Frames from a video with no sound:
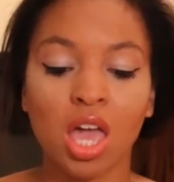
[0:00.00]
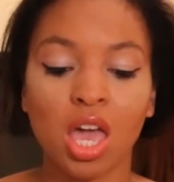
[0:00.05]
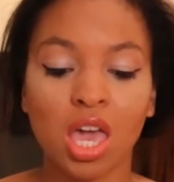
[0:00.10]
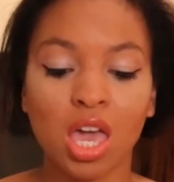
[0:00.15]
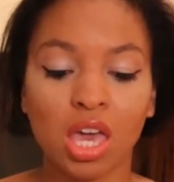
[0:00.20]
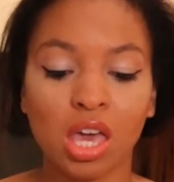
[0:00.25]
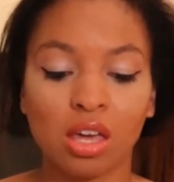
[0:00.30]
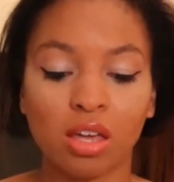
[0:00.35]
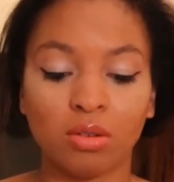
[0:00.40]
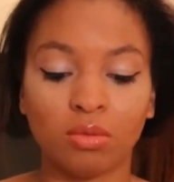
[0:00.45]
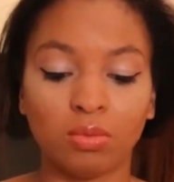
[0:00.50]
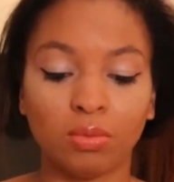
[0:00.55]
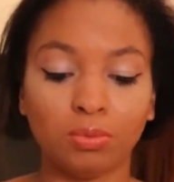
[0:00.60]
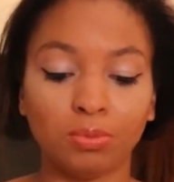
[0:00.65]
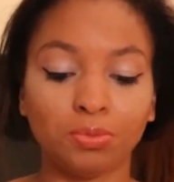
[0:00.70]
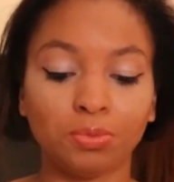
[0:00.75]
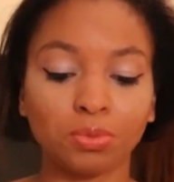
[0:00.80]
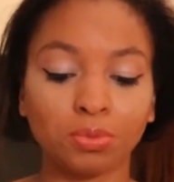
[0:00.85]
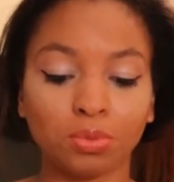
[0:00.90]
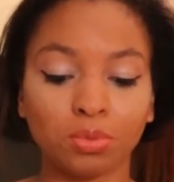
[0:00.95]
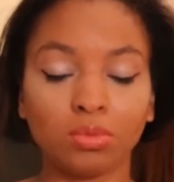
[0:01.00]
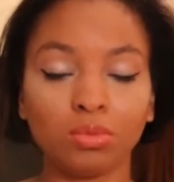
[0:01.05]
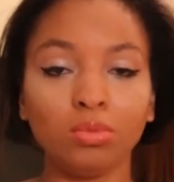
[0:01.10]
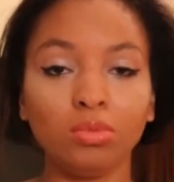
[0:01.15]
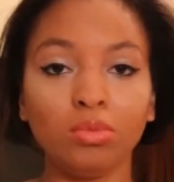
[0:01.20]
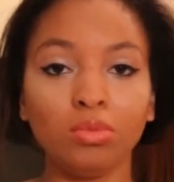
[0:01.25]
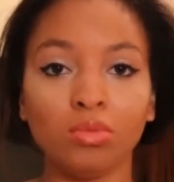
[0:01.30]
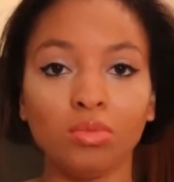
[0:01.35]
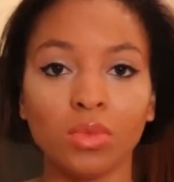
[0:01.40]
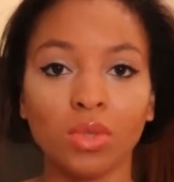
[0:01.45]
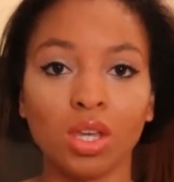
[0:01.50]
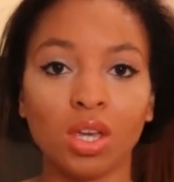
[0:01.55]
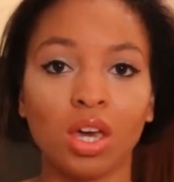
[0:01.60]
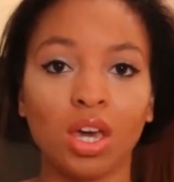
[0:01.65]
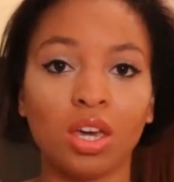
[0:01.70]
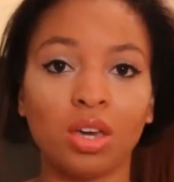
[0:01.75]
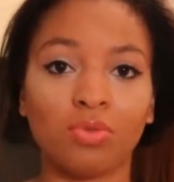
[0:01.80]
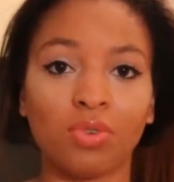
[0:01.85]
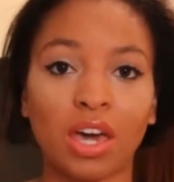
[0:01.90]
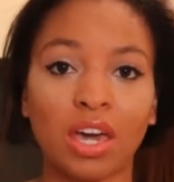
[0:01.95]
And
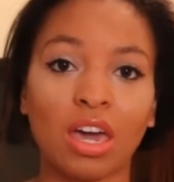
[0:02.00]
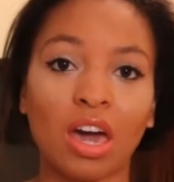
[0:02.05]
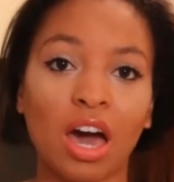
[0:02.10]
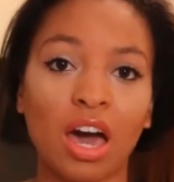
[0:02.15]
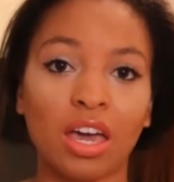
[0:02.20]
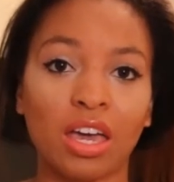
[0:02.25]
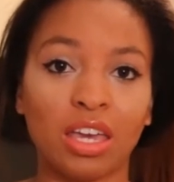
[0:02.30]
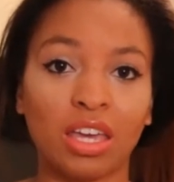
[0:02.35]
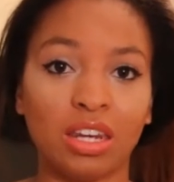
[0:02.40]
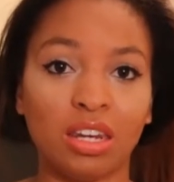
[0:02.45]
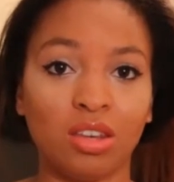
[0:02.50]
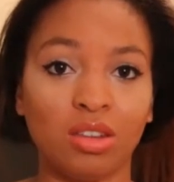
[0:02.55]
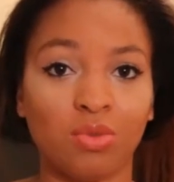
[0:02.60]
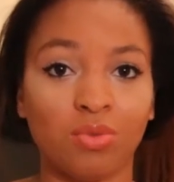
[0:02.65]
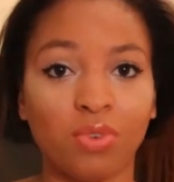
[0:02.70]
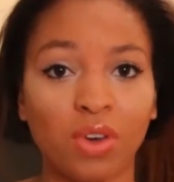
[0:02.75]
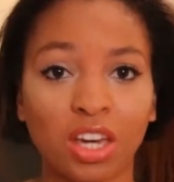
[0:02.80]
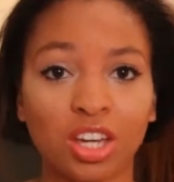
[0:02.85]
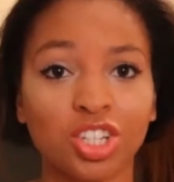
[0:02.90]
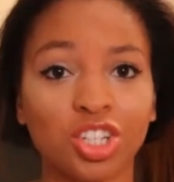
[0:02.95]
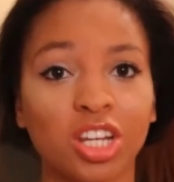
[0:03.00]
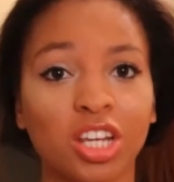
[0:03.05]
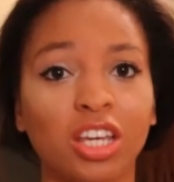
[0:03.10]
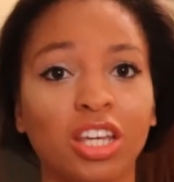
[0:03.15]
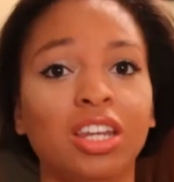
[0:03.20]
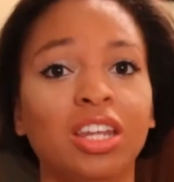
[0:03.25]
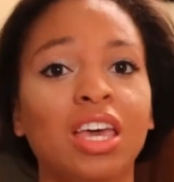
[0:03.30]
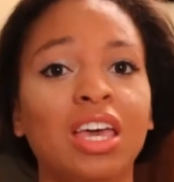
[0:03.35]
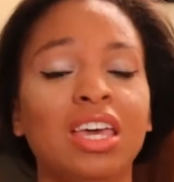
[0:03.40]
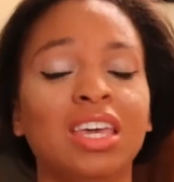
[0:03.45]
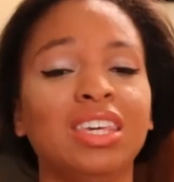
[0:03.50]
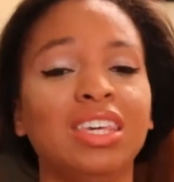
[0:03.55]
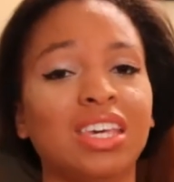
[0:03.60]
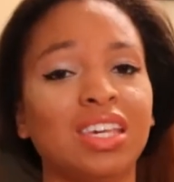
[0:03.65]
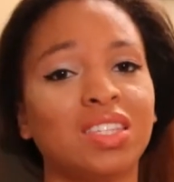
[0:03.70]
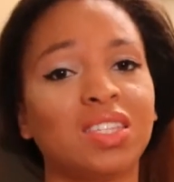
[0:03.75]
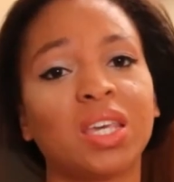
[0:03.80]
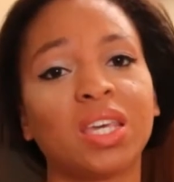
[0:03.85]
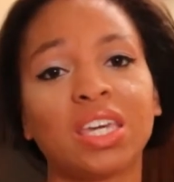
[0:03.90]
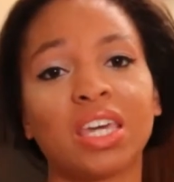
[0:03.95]
if I got an infection,
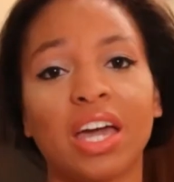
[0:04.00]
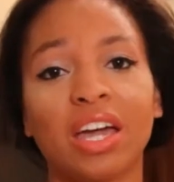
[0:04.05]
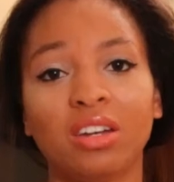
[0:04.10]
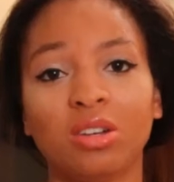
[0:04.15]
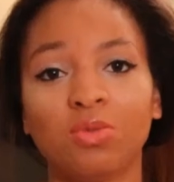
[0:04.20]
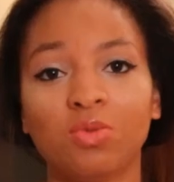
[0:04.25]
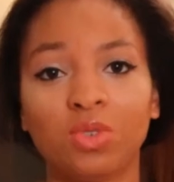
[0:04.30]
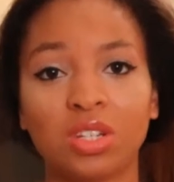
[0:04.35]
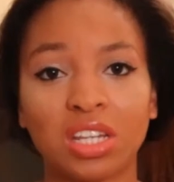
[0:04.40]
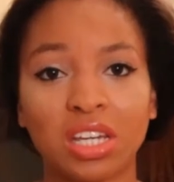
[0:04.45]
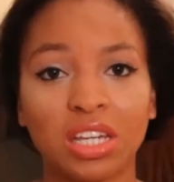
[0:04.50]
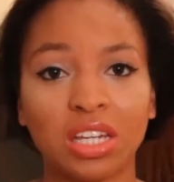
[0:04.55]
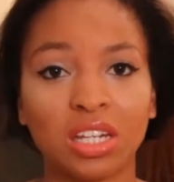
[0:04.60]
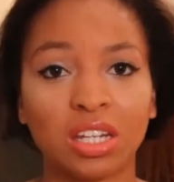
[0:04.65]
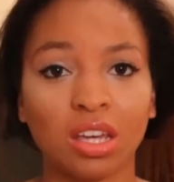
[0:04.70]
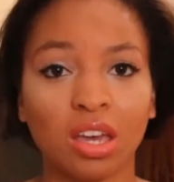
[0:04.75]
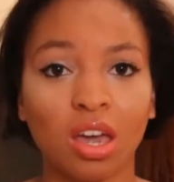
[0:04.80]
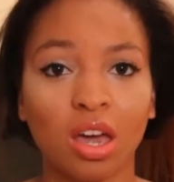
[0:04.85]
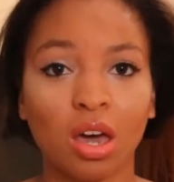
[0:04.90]
yes, I kind of did.